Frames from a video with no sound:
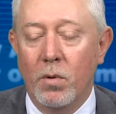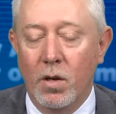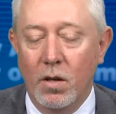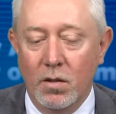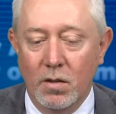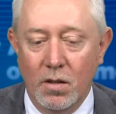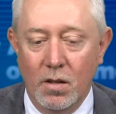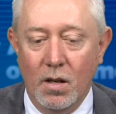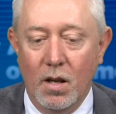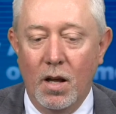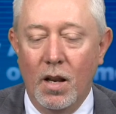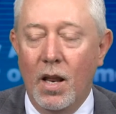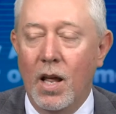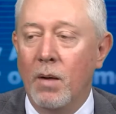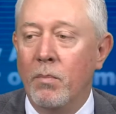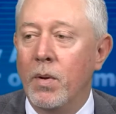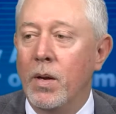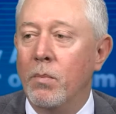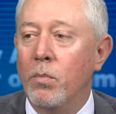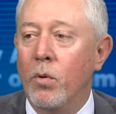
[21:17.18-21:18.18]
up because a
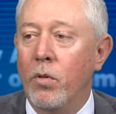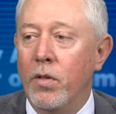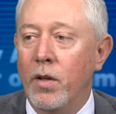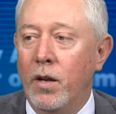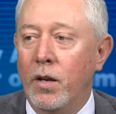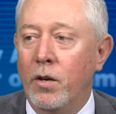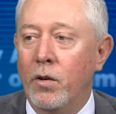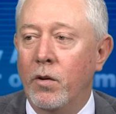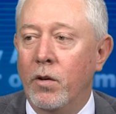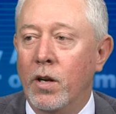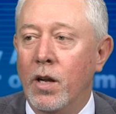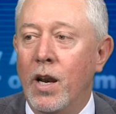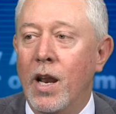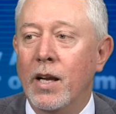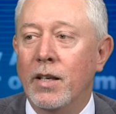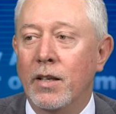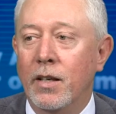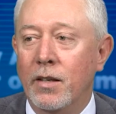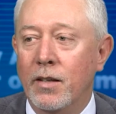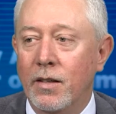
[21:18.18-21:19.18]
lot of people think you're
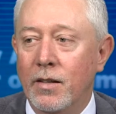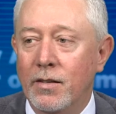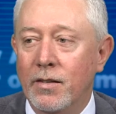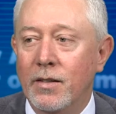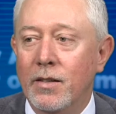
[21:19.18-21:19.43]
connected